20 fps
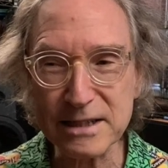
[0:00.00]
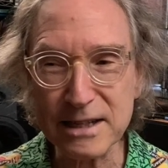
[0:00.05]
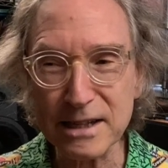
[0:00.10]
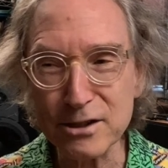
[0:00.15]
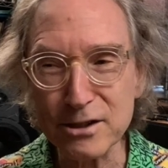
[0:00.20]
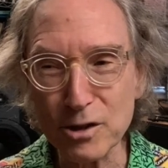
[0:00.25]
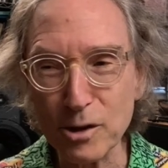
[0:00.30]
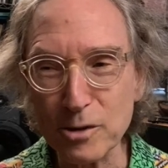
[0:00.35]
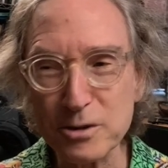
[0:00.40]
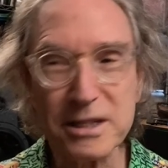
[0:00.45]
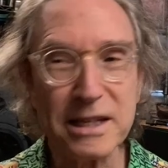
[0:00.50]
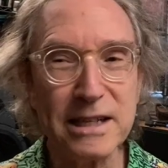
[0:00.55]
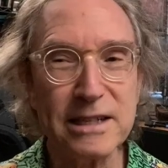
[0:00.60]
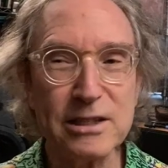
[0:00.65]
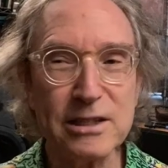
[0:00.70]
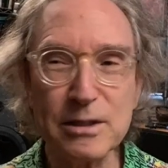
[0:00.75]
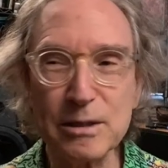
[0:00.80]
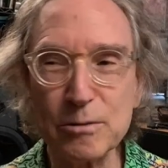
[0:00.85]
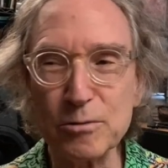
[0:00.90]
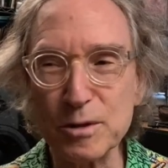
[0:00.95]
And in those
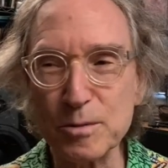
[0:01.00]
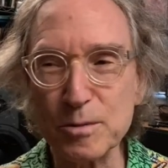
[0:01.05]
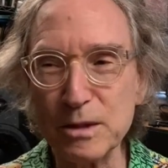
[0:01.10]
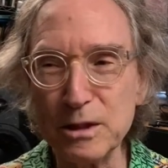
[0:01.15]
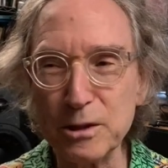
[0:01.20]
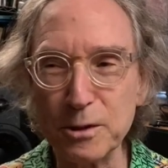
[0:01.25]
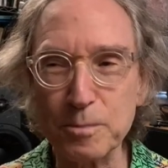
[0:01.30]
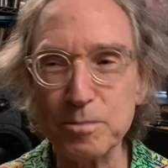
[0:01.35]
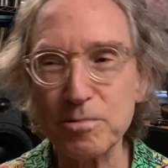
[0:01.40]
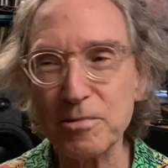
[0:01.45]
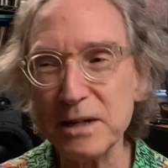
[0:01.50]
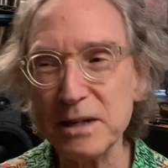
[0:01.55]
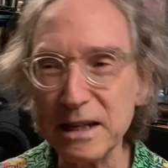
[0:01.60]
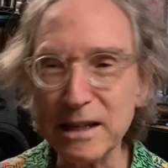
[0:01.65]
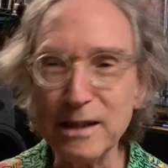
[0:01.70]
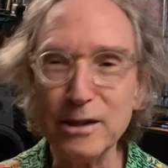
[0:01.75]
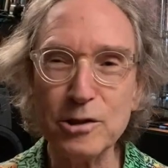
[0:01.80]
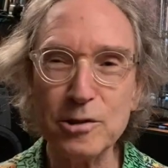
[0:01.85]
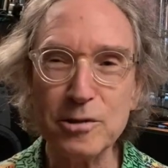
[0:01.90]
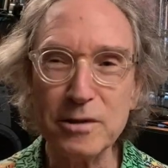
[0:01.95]
days, it was, you know,
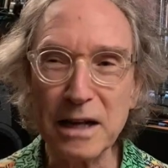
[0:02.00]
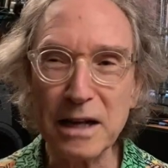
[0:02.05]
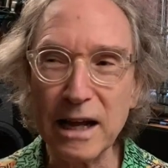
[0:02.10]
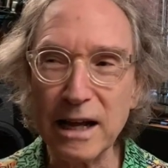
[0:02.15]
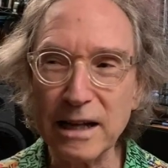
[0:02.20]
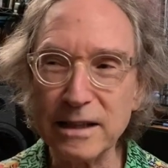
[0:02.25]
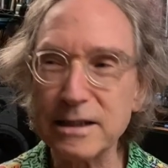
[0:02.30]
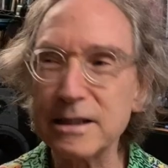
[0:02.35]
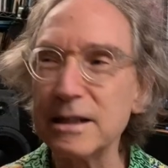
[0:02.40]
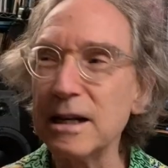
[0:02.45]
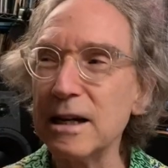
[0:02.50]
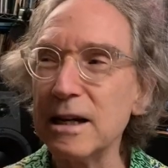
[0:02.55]
pre-internet.